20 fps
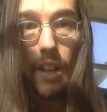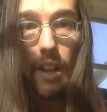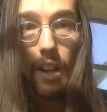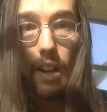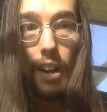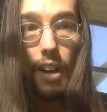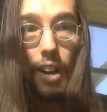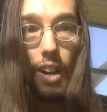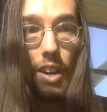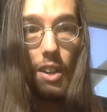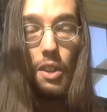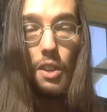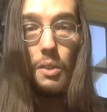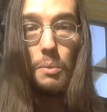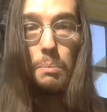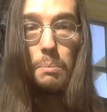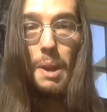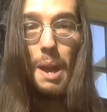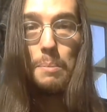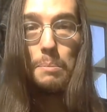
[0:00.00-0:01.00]

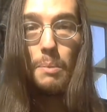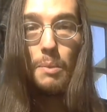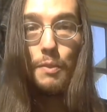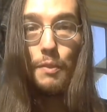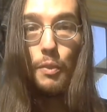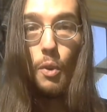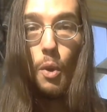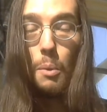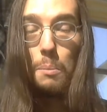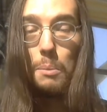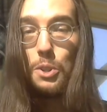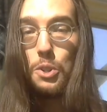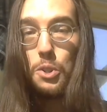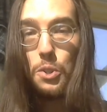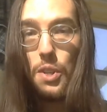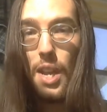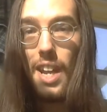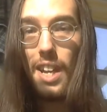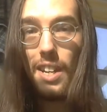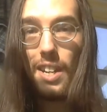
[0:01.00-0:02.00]
former
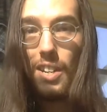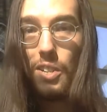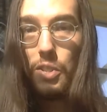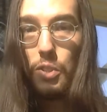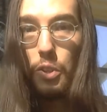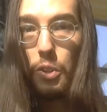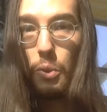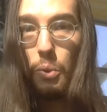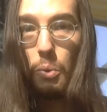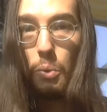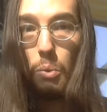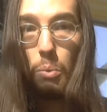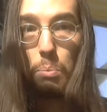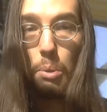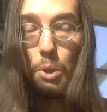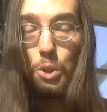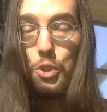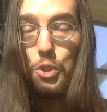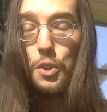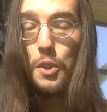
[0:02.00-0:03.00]
Satanist who
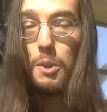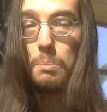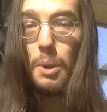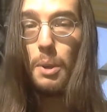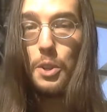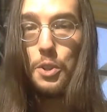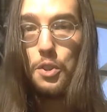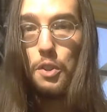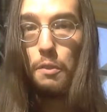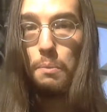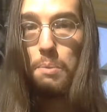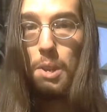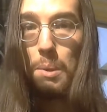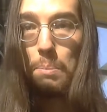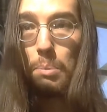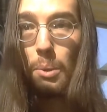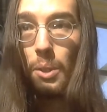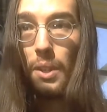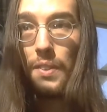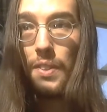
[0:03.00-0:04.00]
butchered a bunch of
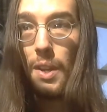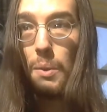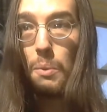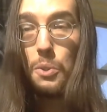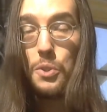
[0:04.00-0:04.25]
people, and